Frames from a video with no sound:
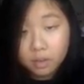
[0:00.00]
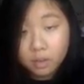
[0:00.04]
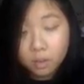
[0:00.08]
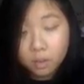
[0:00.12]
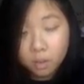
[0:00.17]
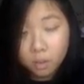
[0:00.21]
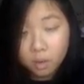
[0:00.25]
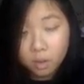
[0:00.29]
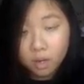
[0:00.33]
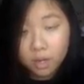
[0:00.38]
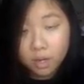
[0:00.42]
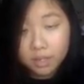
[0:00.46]

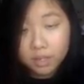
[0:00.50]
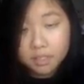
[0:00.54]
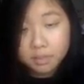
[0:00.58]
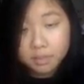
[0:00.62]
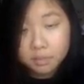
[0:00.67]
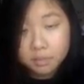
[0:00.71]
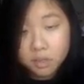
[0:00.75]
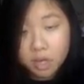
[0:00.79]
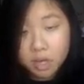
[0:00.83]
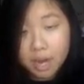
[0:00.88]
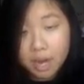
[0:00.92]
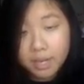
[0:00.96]
or
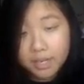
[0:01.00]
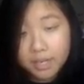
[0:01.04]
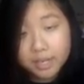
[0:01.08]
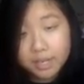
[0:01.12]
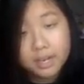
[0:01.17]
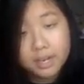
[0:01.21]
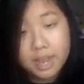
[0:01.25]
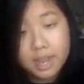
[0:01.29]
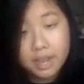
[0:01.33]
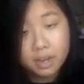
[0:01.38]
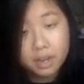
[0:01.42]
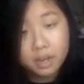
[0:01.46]
subtracting a
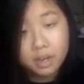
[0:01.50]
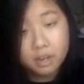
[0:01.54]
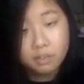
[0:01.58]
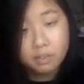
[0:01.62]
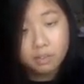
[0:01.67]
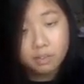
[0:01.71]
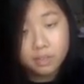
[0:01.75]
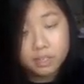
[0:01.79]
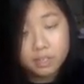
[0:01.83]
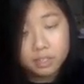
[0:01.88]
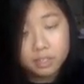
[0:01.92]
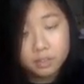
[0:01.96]
negative
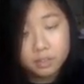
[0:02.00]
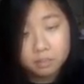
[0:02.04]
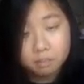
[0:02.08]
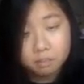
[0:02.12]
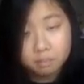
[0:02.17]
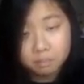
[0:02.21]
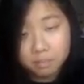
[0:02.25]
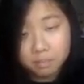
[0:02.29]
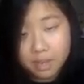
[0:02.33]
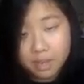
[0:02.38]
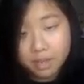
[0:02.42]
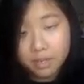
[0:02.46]
is
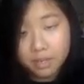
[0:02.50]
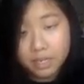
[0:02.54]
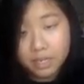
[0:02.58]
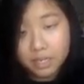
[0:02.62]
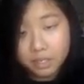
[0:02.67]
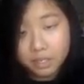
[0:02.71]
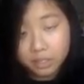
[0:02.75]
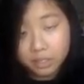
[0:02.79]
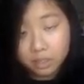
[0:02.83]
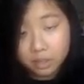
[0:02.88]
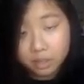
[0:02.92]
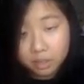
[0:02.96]

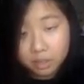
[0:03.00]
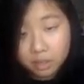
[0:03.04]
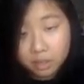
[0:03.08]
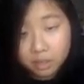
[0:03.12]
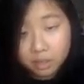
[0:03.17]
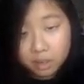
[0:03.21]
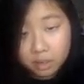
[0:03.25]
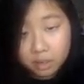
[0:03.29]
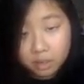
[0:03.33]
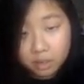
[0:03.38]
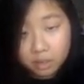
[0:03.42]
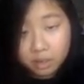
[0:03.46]
addition,
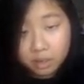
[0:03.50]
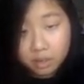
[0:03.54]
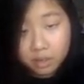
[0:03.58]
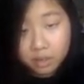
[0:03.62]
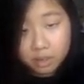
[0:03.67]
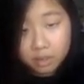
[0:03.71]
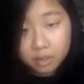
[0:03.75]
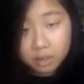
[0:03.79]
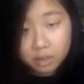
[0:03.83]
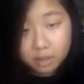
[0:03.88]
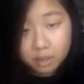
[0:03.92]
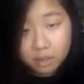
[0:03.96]

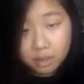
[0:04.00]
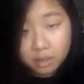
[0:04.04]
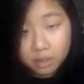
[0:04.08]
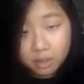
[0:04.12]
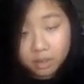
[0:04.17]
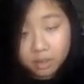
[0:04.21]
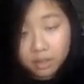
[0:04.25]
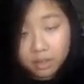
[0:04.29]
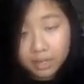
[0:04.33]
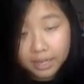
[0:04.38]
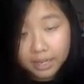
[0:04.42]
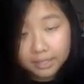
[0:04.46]

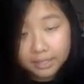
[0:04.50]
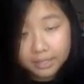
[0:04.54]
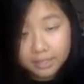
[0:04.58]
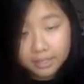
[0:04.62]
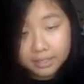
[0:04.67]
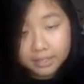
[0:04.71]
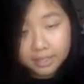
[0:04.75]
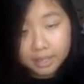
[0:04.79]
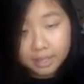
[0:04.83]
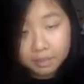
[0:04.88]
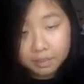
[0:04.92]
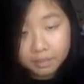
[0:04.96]
and the
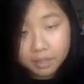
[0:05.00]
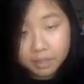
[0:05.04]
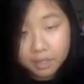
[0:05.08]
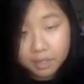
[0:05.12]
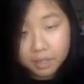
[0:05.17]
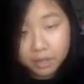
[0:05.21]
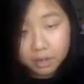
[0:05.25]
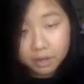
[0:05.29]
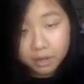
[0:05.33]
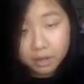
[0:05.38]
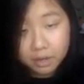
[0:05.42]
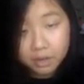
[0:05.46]
same thing
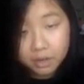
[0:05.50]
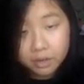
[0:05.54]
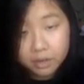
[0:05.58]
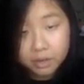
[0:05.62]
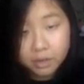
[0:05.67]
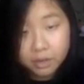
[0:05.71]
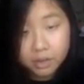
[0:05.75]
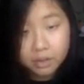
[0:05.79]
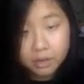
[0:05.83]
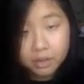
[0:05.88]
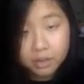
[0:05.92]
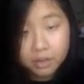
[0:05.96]
here.
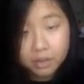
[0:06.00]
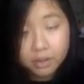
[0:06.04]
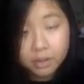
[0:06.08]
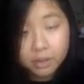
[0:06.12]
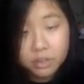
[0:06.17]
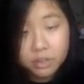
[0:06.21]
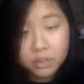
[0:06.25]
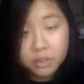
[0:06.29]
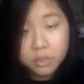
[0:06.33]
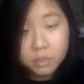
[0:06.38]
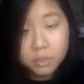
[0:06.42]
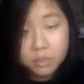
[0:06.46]

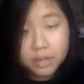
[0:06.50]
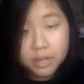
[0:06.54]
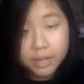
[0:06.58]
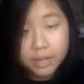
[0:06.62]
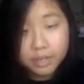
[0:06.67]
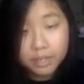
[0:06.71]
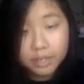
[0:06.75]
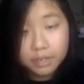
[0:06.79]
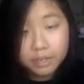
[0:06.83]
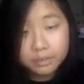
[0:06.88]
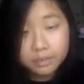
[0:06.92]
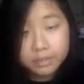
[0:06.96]
2
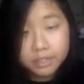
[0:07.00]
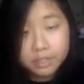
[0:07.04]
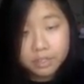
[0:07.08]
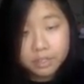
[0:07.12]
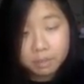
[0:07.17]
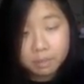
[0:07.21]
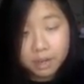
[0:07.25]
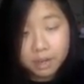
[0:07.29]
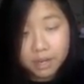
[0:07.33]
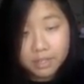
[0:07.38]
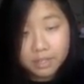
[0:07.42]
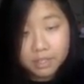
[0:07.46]
negatives is a
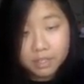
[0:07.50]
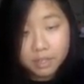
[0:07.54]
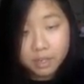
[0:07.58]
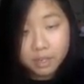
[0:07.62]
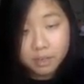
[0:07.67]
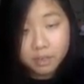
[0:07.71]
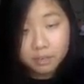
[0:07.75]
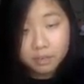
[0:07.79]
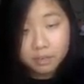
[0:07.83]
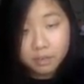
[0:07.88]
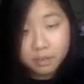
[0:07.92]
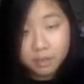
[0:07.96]

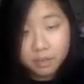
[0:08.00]
positive.